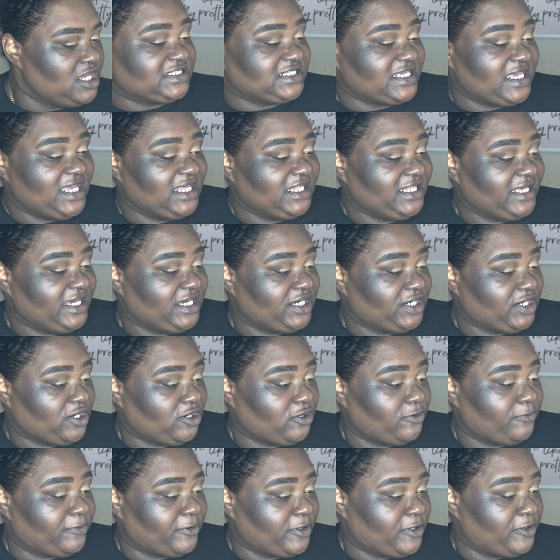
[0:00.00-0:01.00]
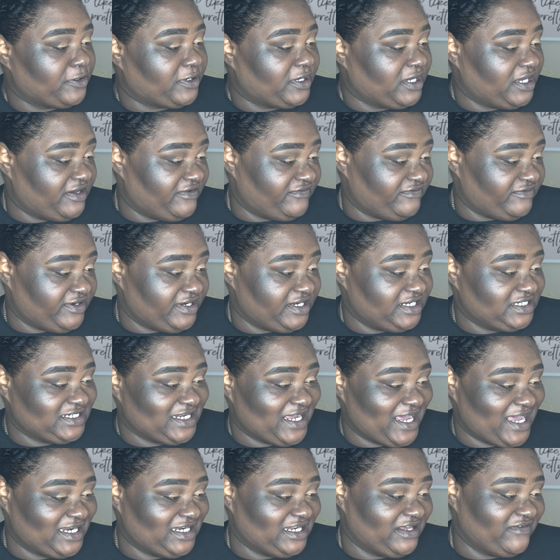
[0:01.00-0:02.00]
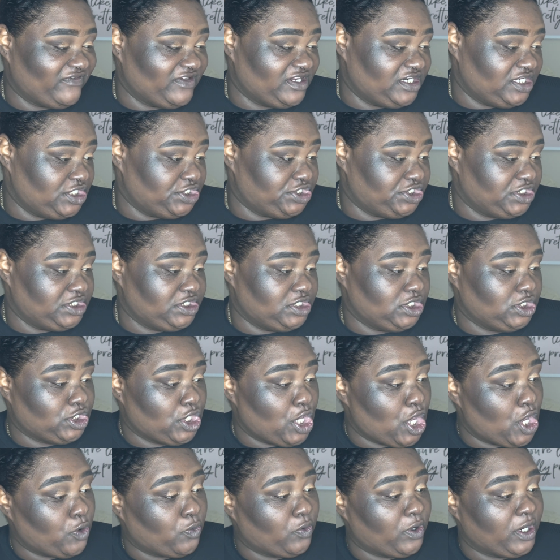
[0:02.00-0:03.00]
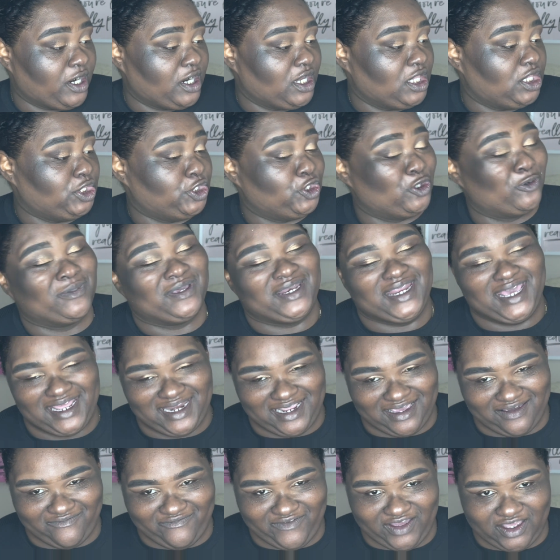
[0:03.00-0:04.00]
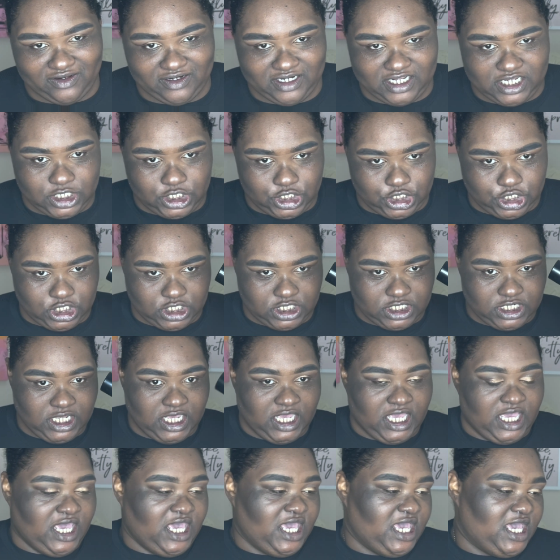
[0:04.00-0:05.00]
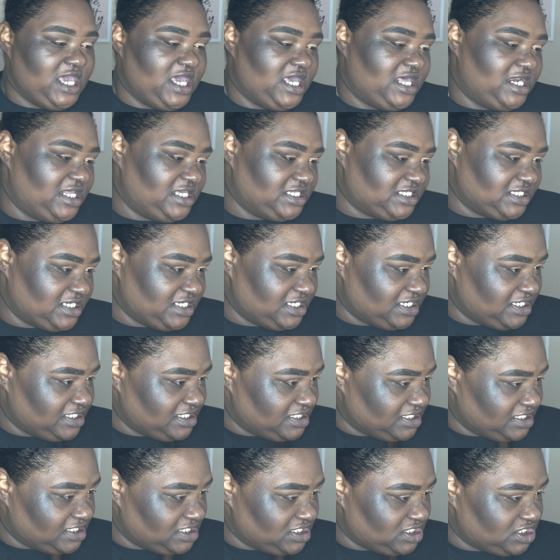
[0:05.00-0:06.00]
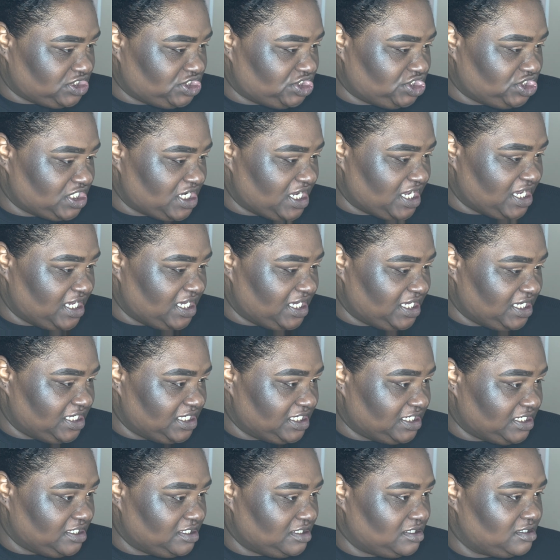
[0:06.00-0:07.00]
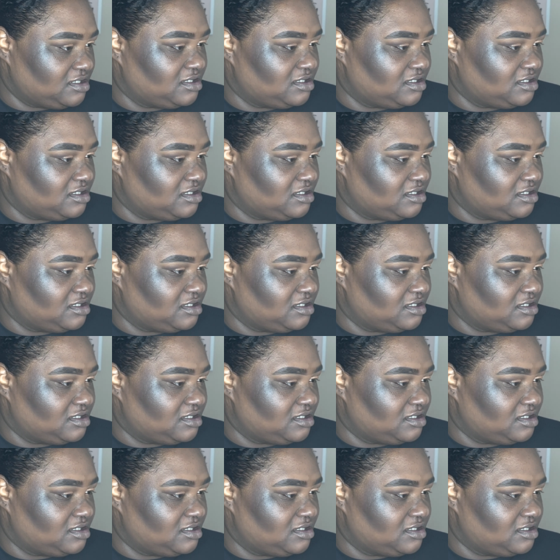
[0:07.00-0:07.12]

LA Girl Pro Coverage High Definition Long Wear Illuminating Foundation, and is in the shade